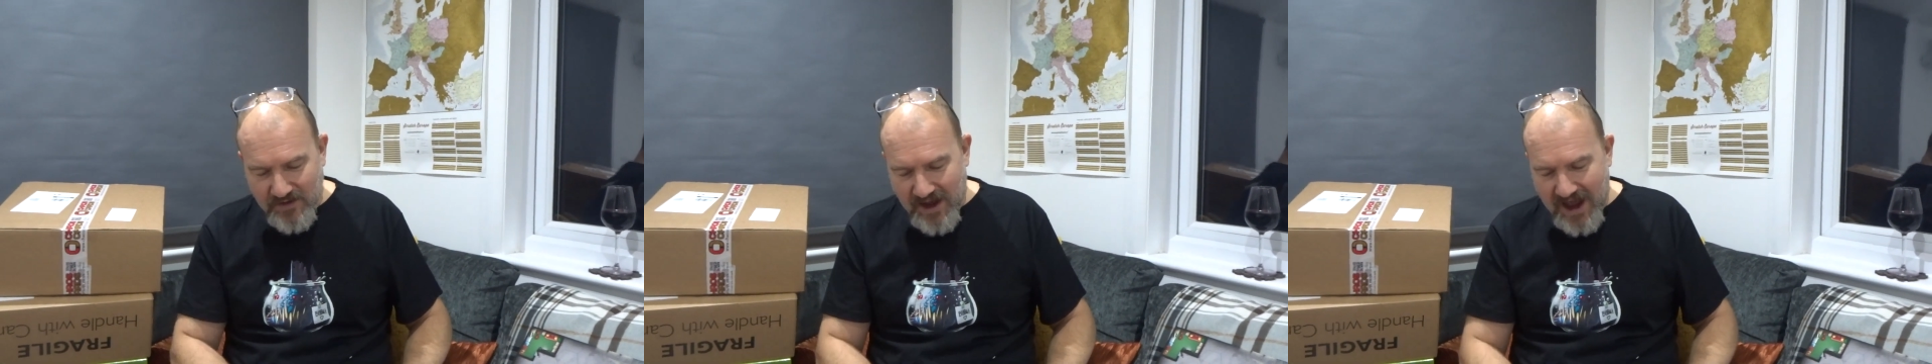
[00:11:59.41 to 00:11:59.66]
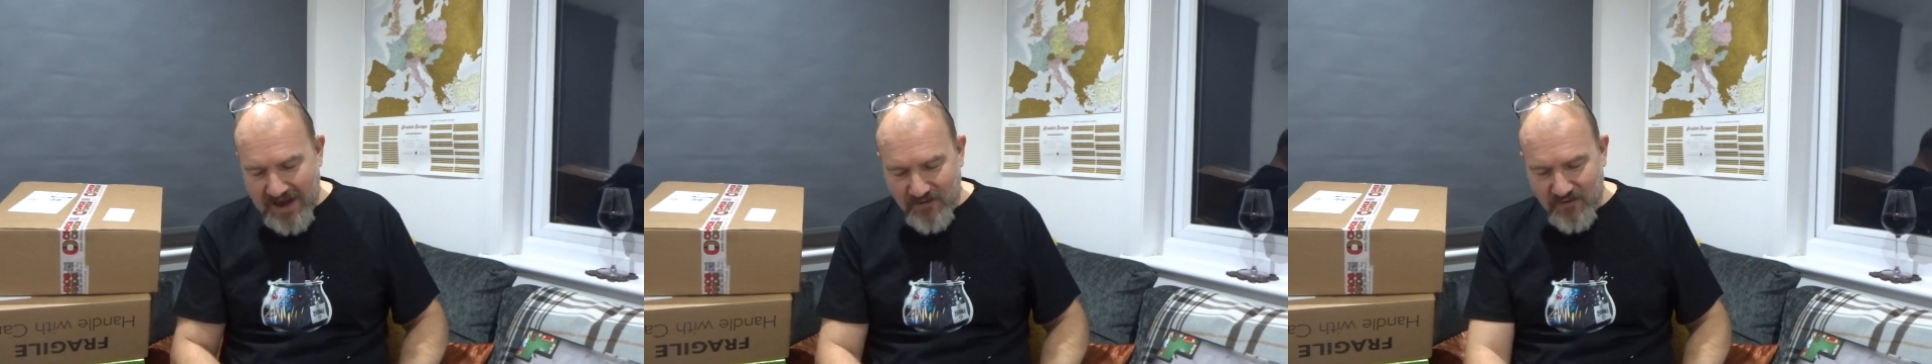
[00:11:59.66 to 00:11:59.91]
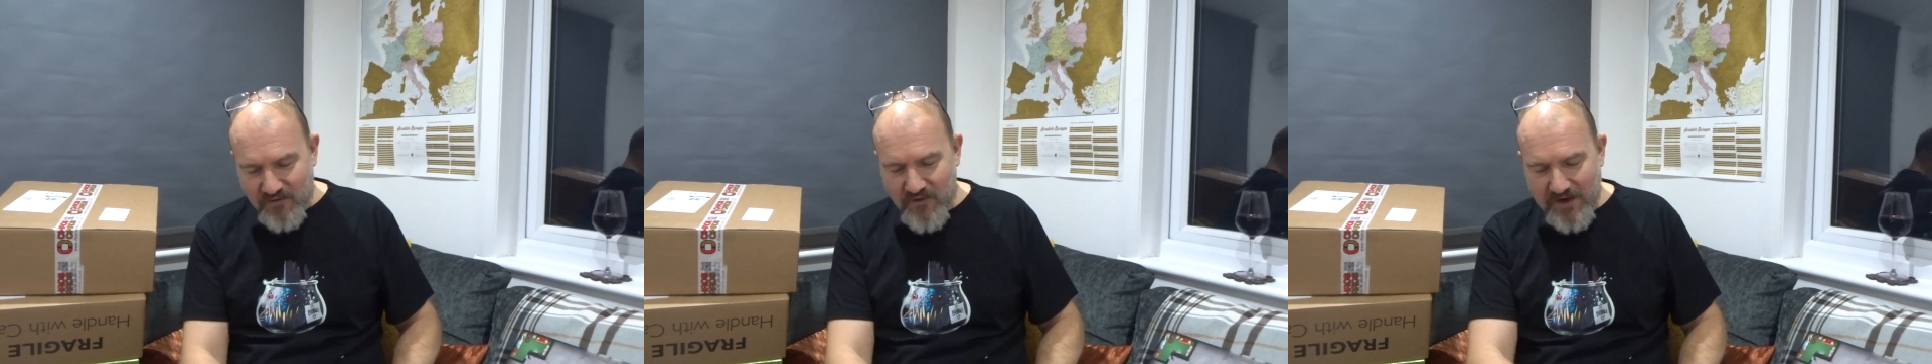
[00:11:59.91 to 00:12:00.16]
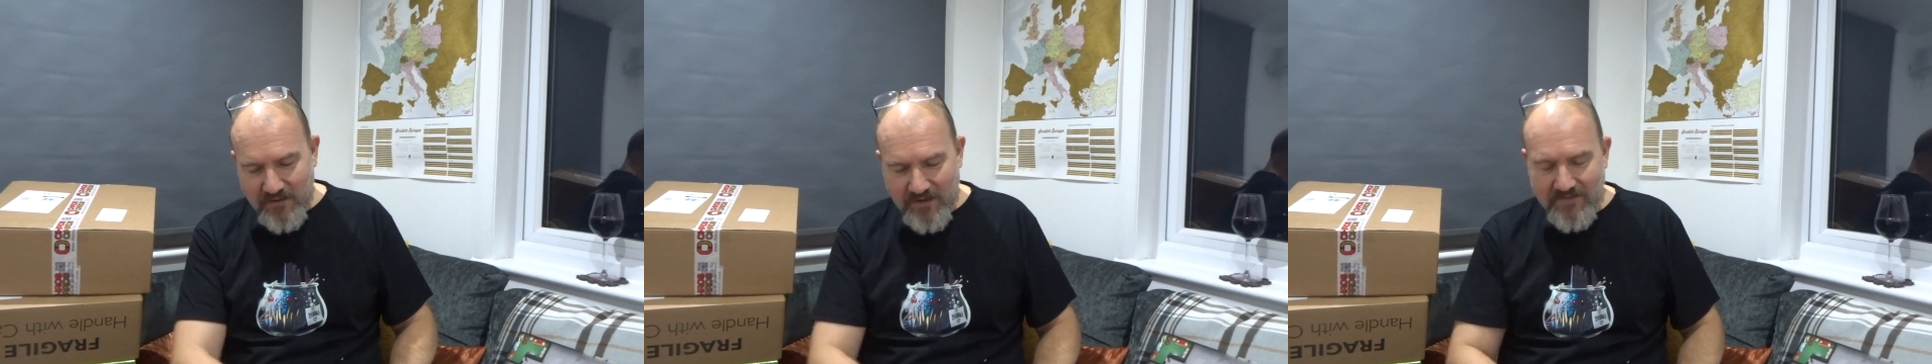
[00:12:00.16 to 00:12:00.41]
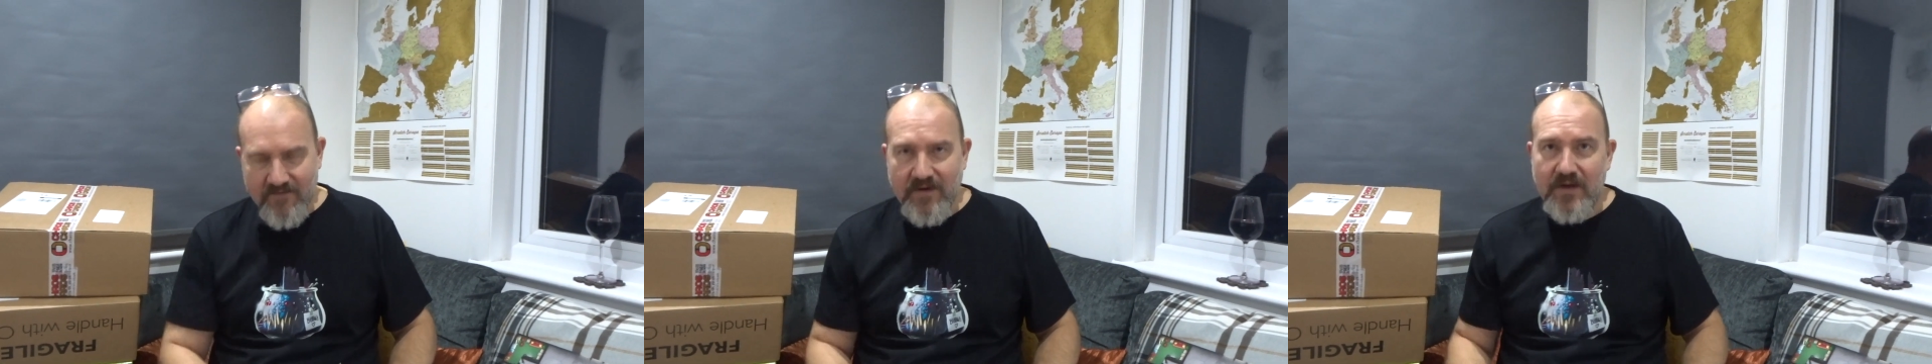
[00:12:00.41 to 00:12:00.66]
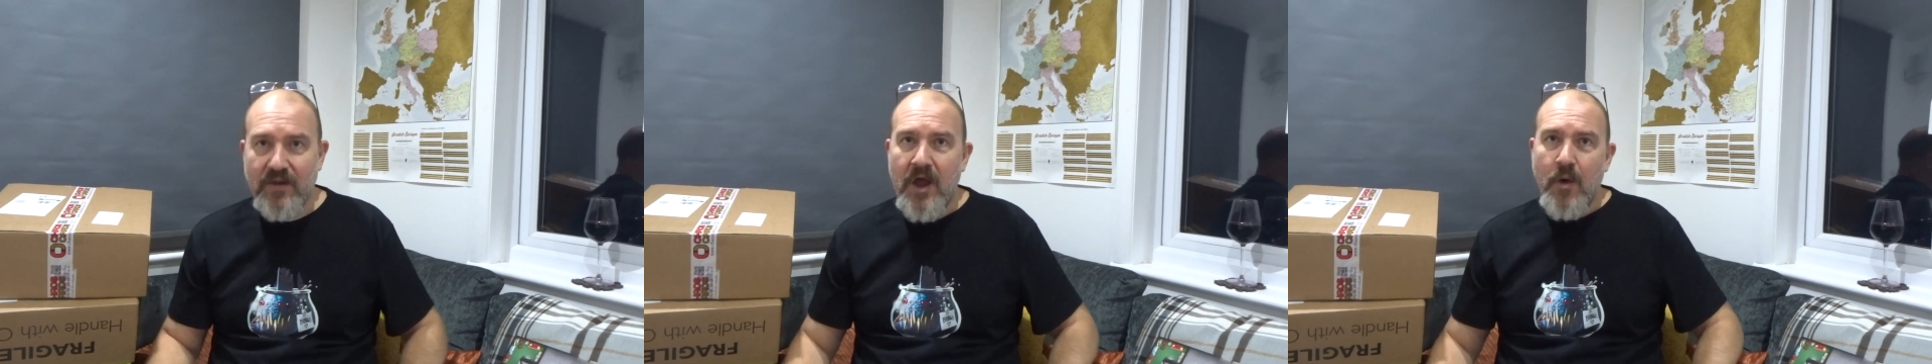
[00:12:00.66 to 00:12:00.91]
triggering
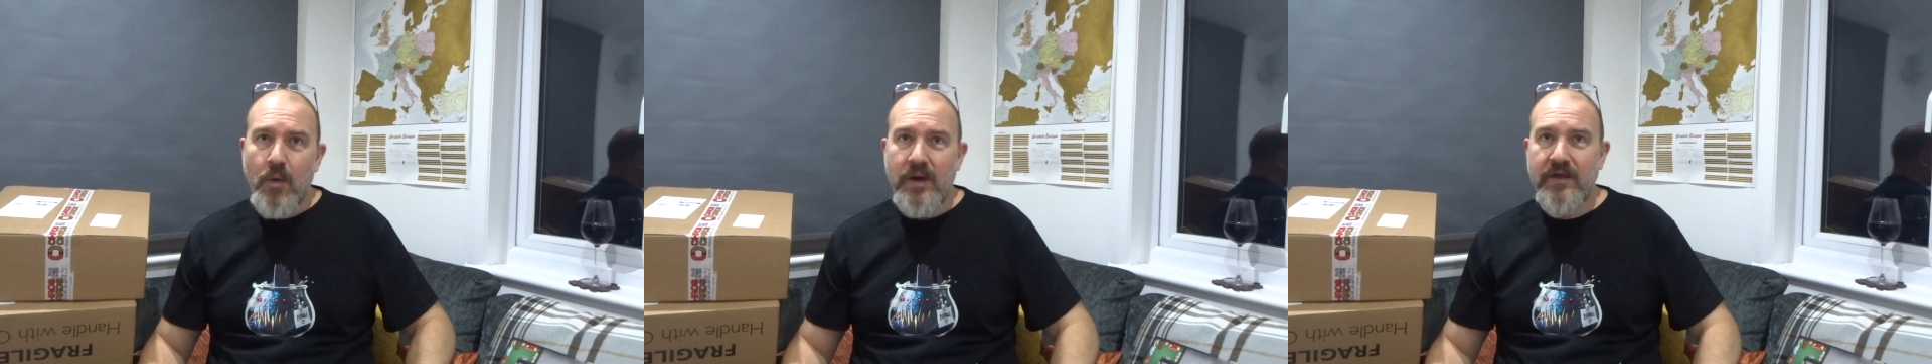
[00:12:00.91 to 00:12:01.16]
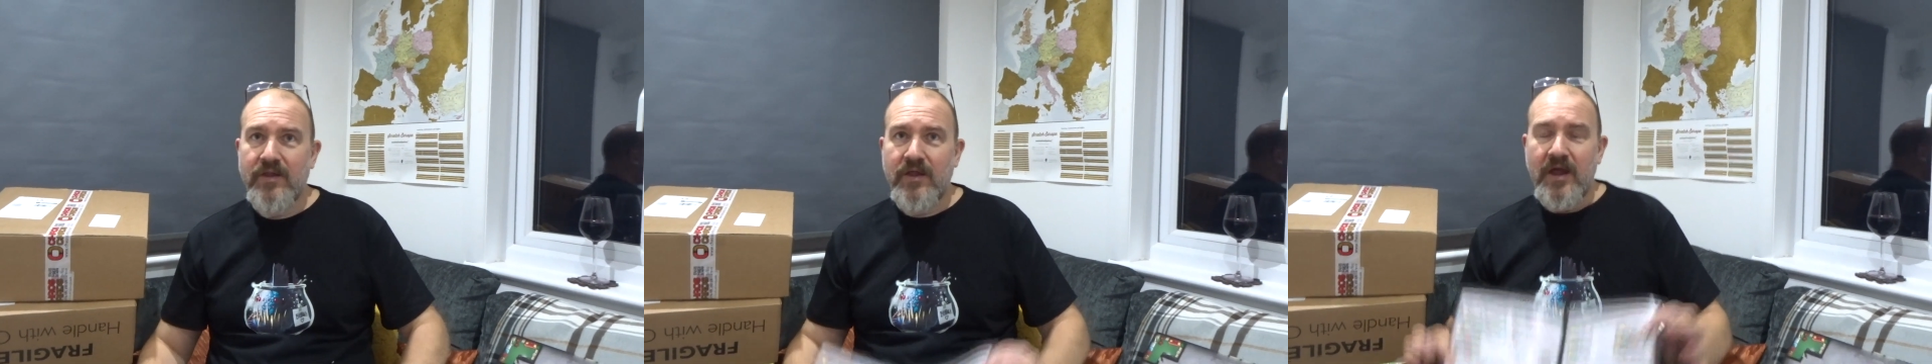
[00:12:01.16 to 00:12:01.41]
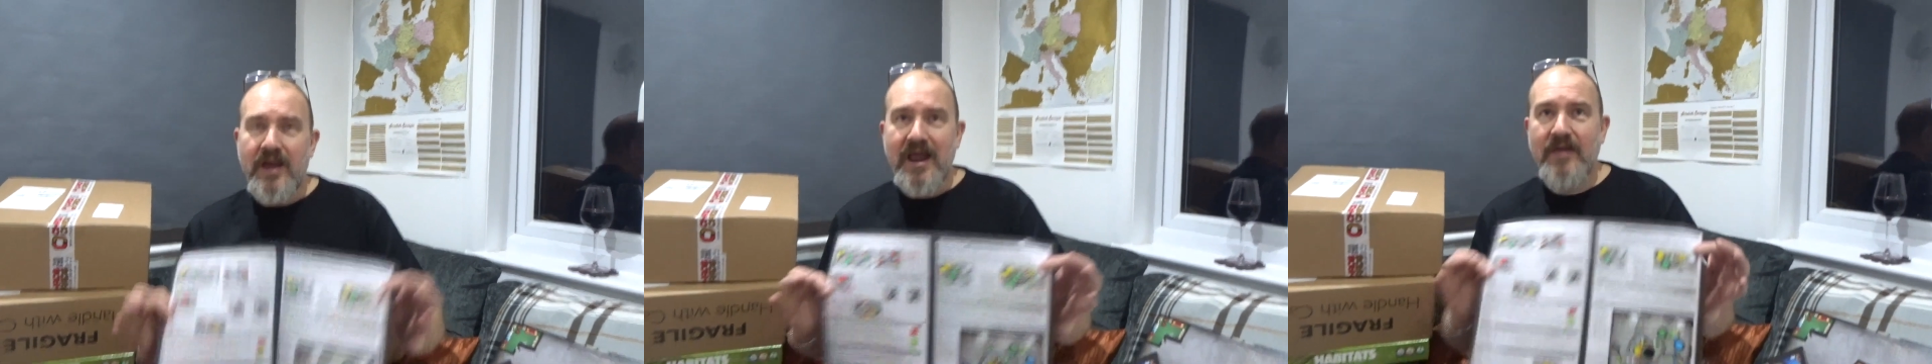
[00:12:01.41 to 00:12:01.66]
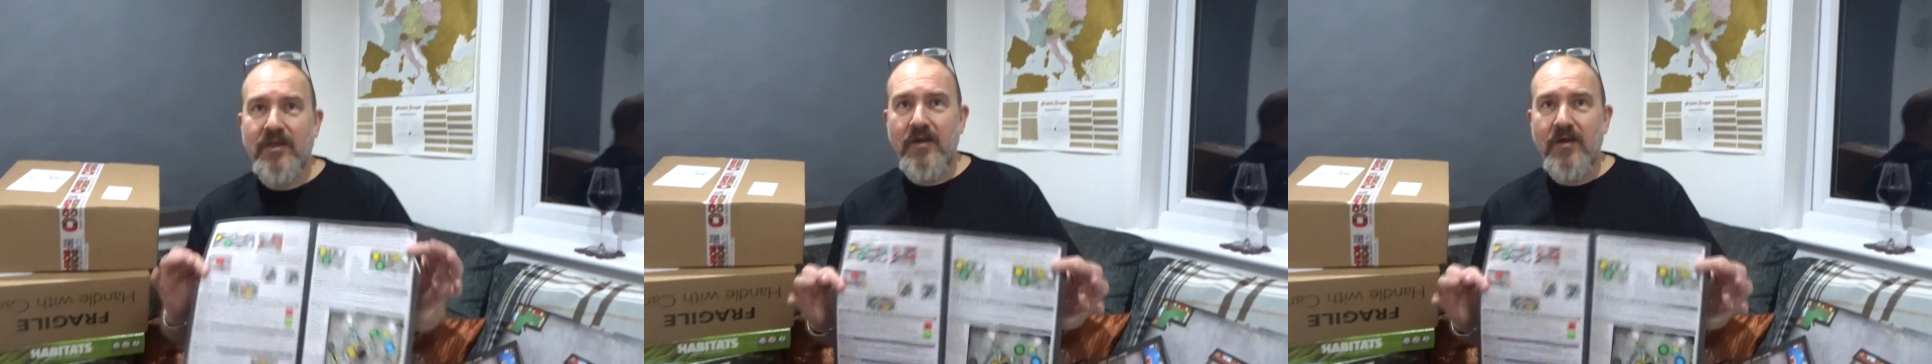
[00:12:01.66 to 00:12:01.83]
things. Well, that's